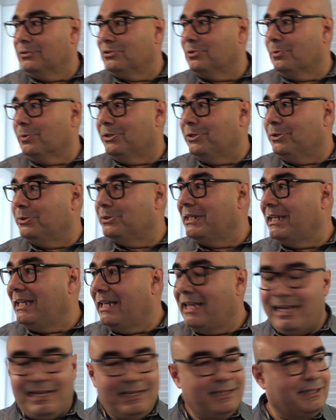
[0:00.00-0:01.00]
So we're using
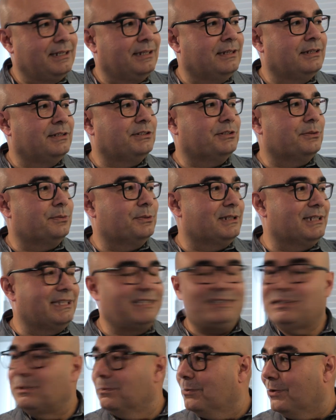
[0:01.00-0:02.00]
heat to
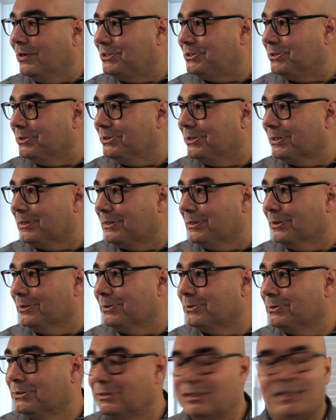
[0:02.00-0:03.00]
release the moisture in your
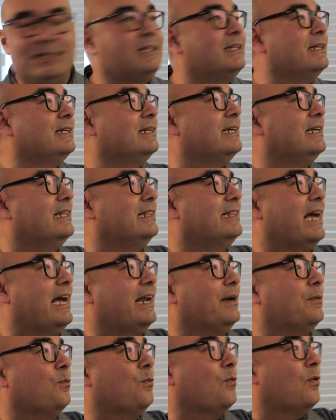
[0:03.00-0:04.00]
clothes.
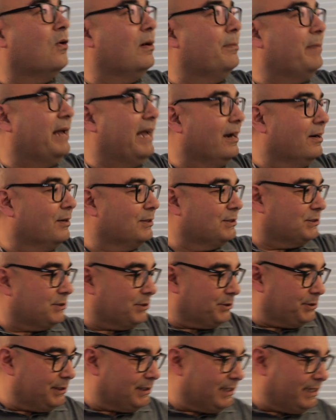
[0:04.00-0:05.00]
That warm air
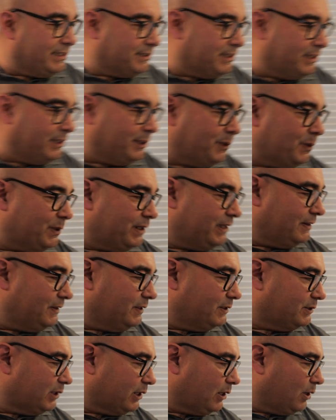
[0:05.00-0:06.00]
circulates in the unit.
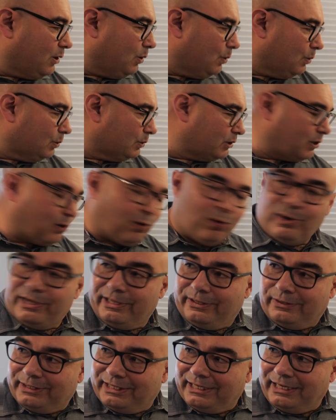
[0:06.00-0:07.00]
There's a cold
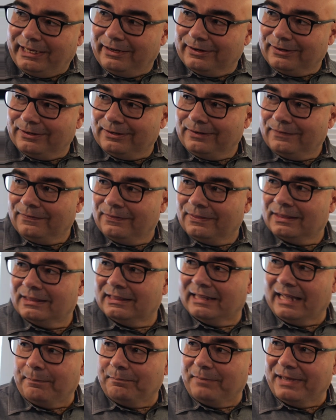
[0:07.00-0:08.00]
coil in here
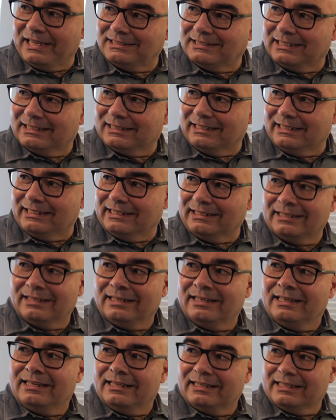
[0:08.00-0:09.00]
mm-hmm. that basically
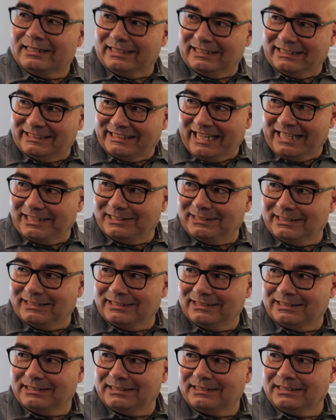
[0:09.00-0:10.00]

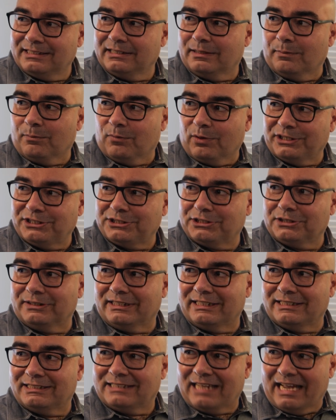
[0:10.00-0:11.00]
condenses the moisture
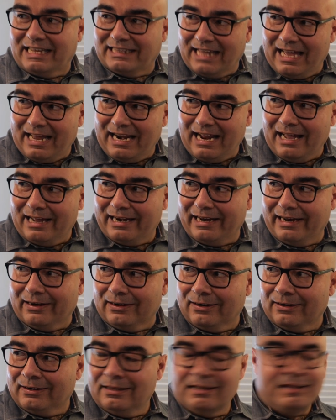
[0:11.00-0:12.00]
inside that hot
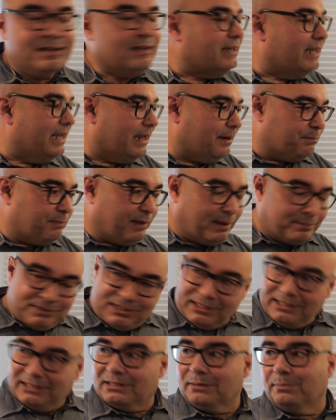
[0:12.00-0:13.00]
air and
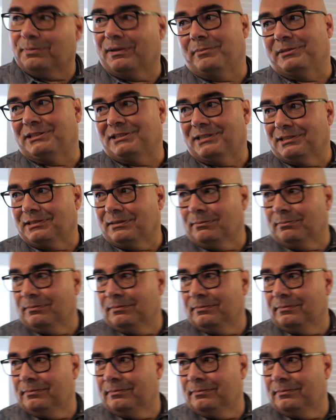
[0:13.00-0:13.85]
pumps it into the plumbing system.